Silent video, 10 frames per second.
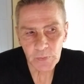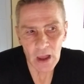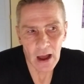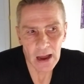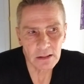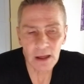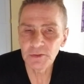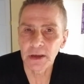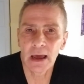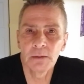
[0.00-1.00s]
I
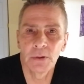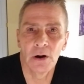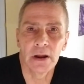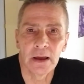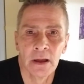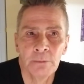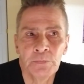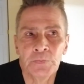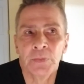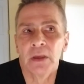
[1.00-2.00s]
left a keg party,
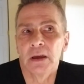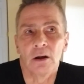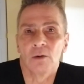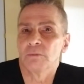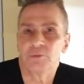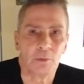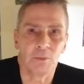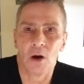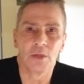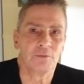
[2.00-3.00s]

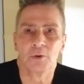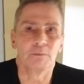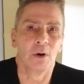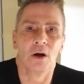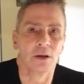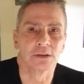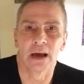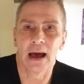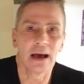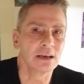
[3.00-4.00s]
all the football
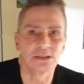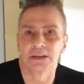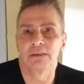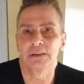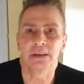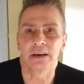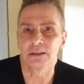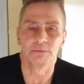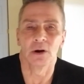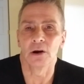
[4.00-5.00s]
guys and everything at
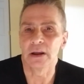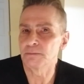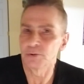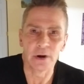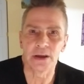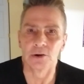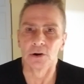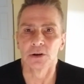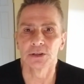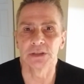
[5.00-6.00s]
the party, pretty
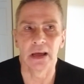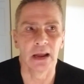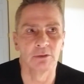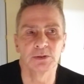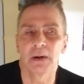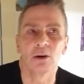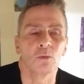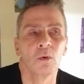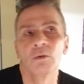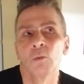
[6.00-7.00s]
girls, and it was
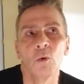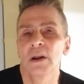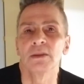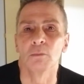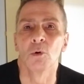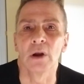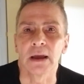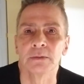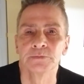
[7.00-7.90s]
about 1 a.m.